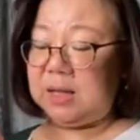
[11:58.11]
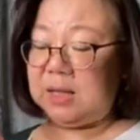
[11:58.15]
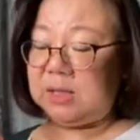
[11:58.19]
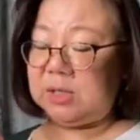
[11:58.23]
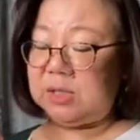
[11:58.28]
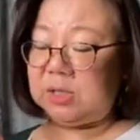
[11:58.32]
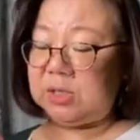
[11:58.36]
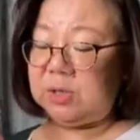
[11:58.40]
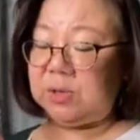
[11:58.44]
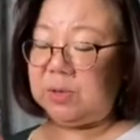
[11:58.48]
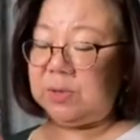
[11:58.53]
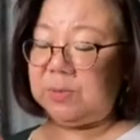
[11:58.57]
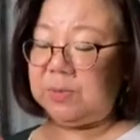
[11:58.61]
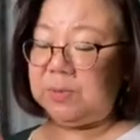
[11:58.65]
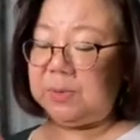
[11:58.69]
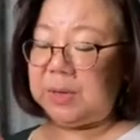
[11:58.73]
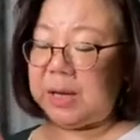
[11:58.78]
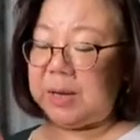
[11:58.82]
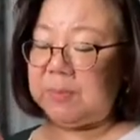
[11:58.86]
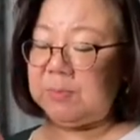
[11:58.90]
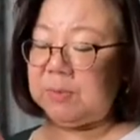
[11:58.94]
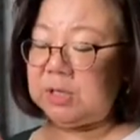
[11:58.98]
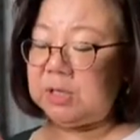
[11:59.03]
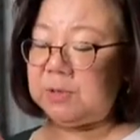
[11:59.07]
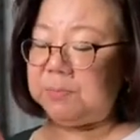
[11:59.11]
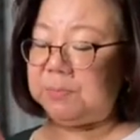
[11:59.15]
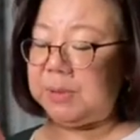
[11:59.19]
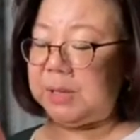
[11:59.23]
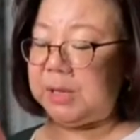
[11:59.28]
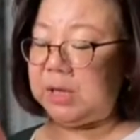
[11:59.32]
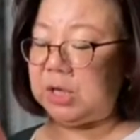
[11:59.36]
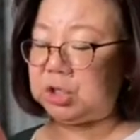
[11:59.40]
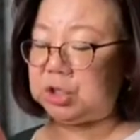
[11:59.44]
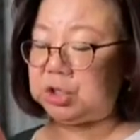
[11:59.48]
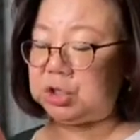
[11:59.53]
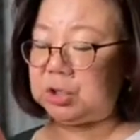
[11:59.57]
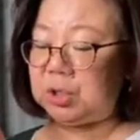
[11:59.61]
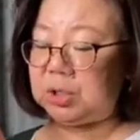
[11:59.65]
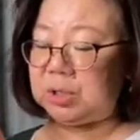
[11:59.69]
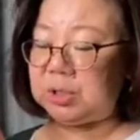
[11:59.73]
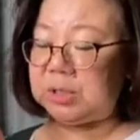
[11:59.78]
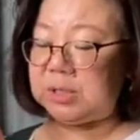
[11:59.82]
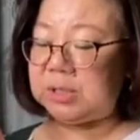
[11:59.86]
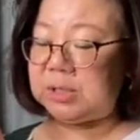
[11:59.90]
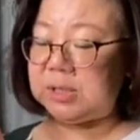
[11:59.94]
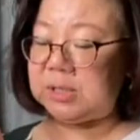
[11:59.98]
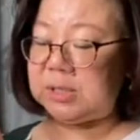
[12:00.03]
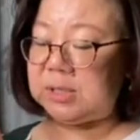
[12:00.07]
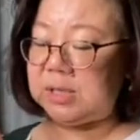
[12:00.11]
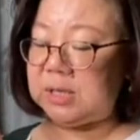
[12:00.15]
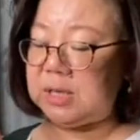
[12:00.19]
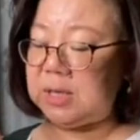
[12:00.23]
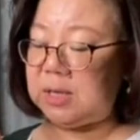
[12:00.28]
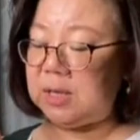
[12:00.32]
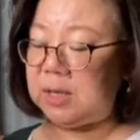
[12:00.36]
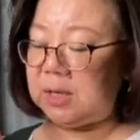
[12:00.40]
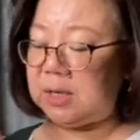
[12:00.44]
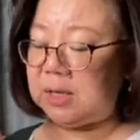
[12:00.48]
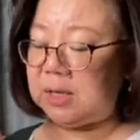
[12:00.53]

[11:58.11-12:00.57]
So I'm going to play a short ditty.